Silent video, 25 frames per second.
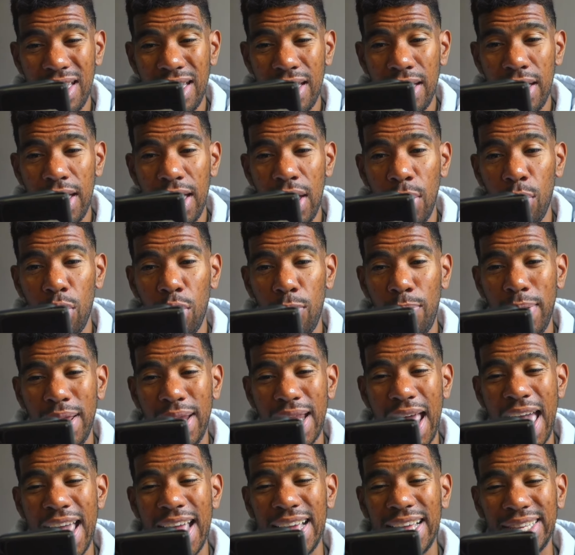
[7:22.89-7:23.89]
It would have been
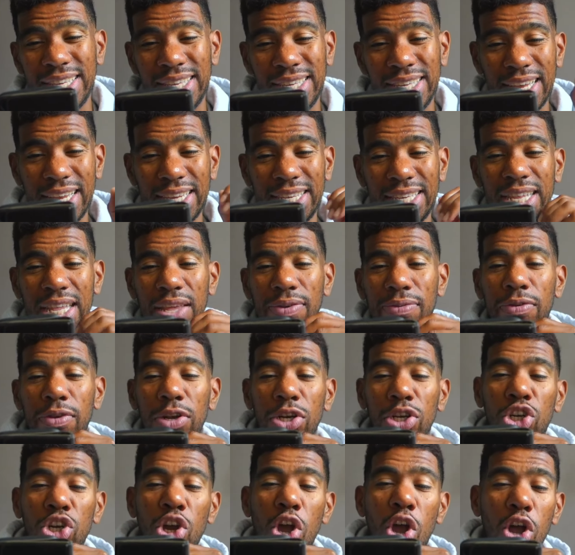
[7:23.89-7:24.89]
860 for the
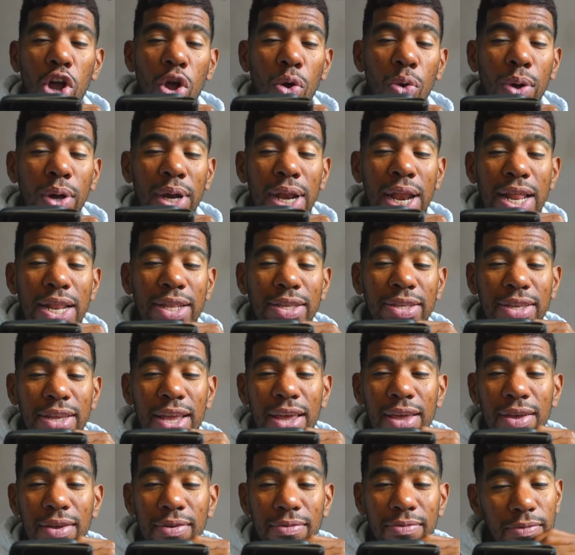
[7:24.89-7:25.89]
charcoal cleanser,
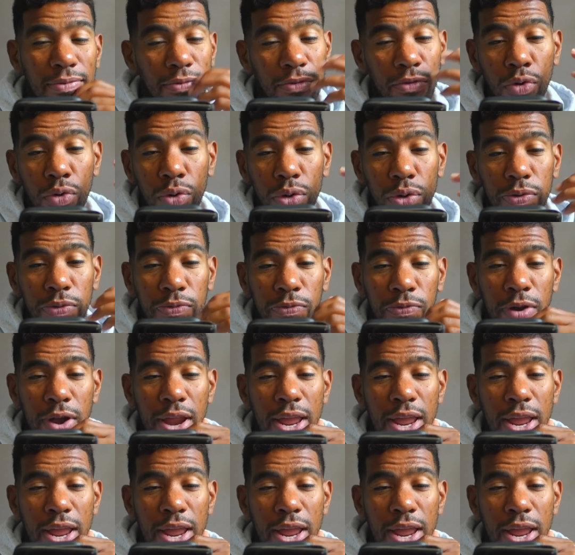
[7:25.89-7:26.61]
of course free.